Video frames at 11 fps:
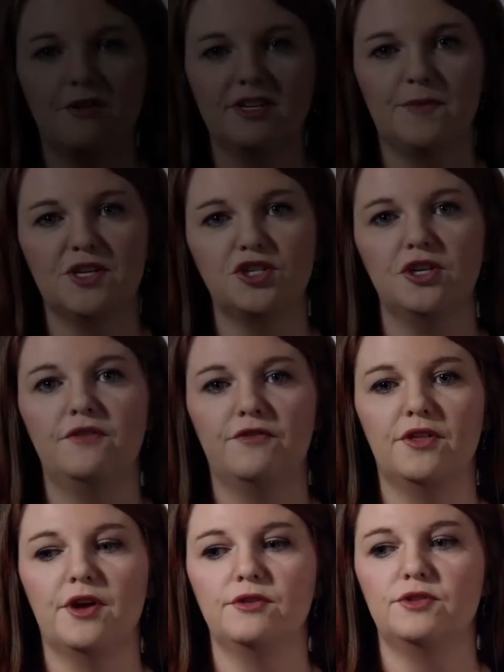especially
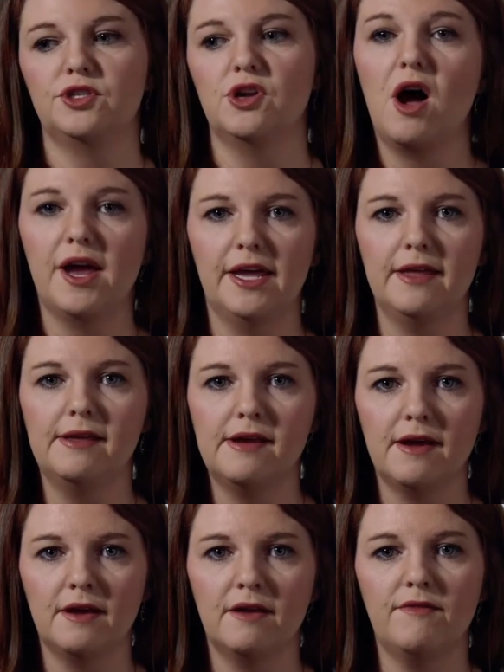for those not in
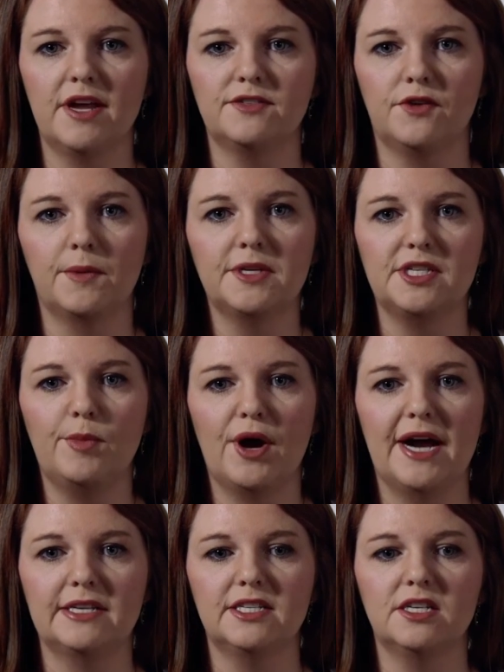an advanced pharmacy
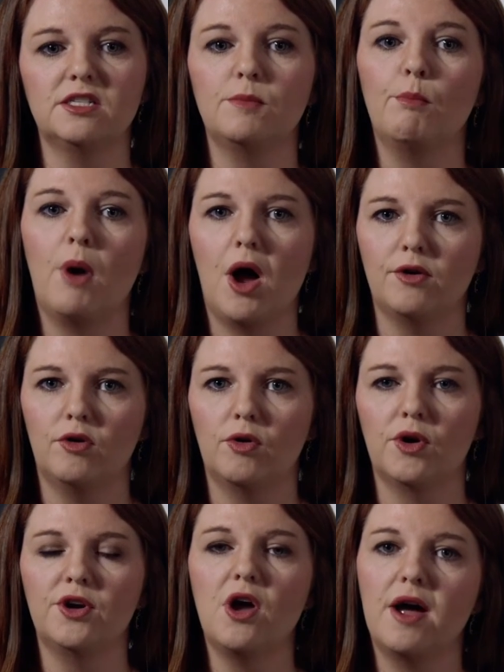practice model
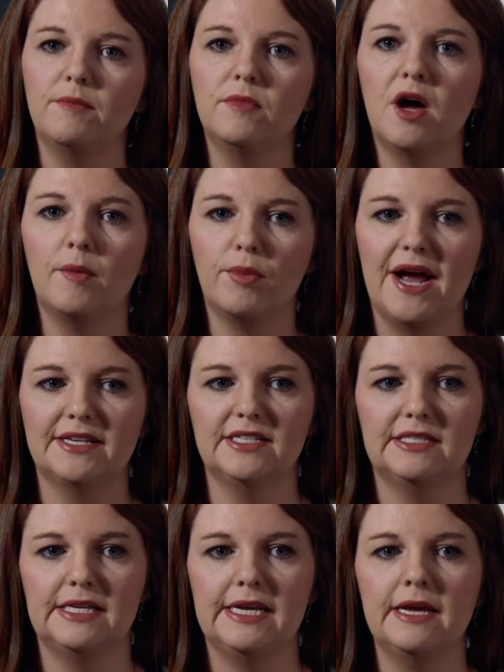or not
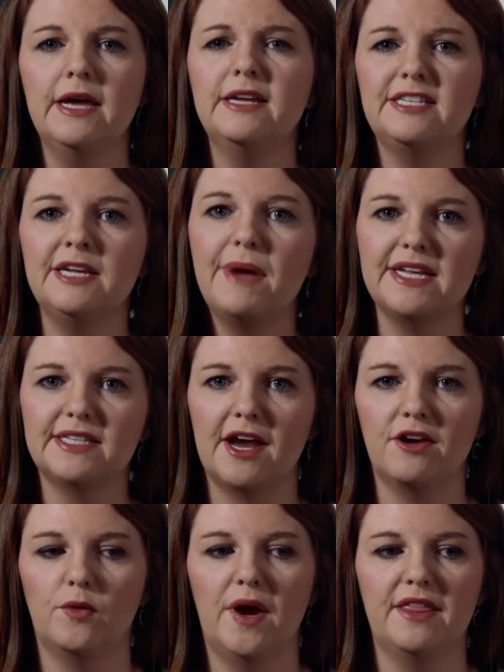practicing team-based
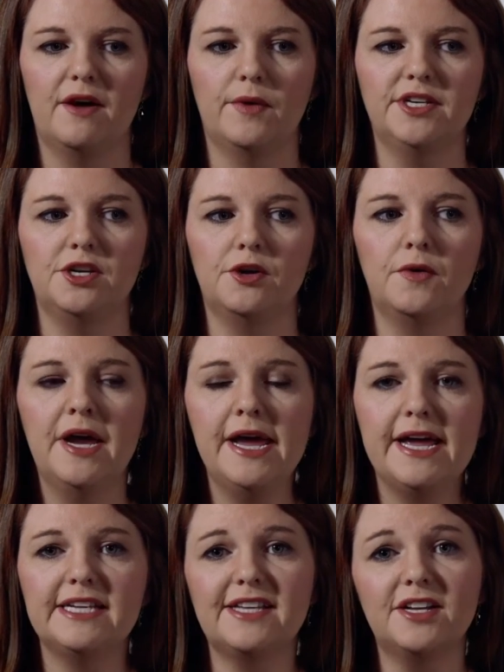care the way that we do,
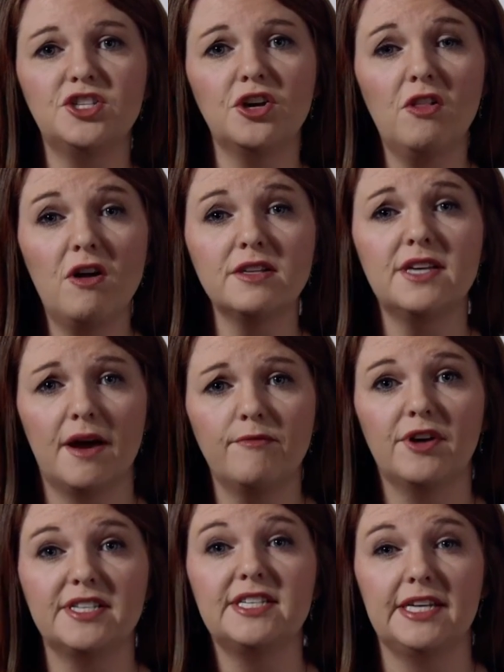is that it took a long time
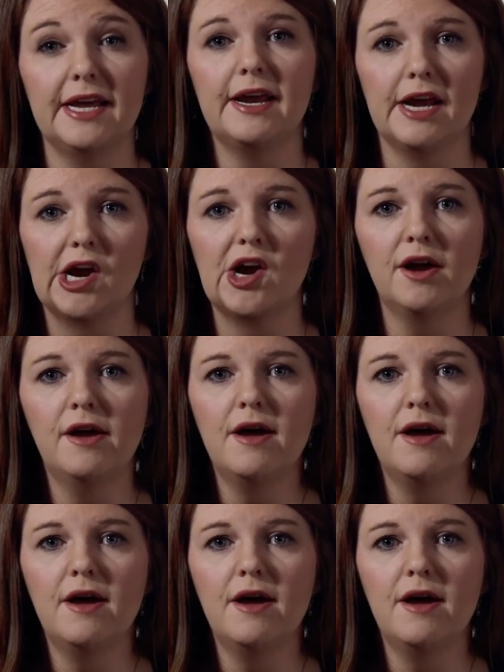for us to get here.